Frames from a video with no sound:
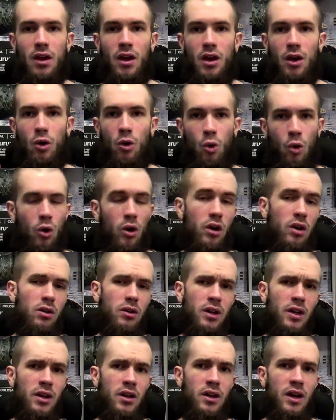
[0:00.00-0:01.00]
Or
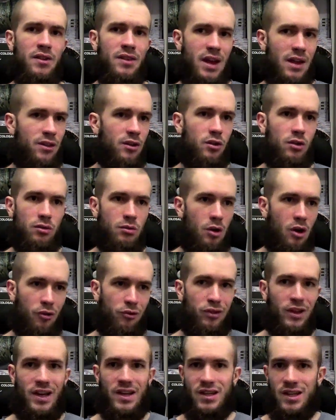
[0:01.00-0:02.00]
another
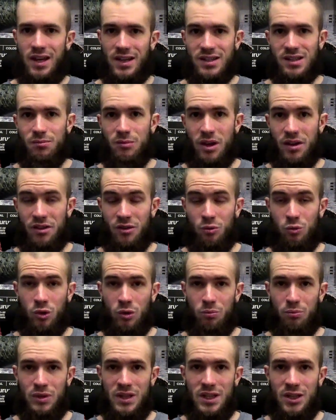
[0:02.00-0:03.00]
offline casting method would
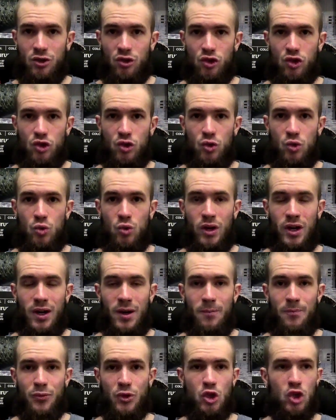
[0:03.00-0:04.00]
be
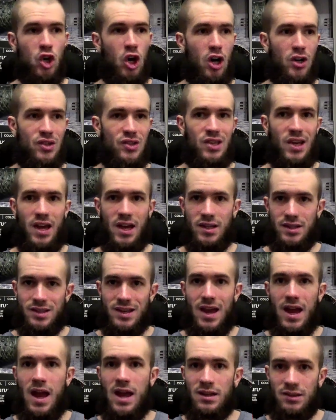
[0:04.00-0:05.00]
to contact
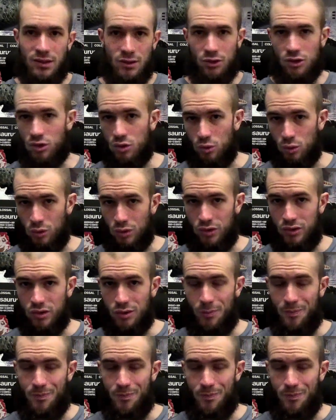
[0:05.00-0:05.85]
acting schools.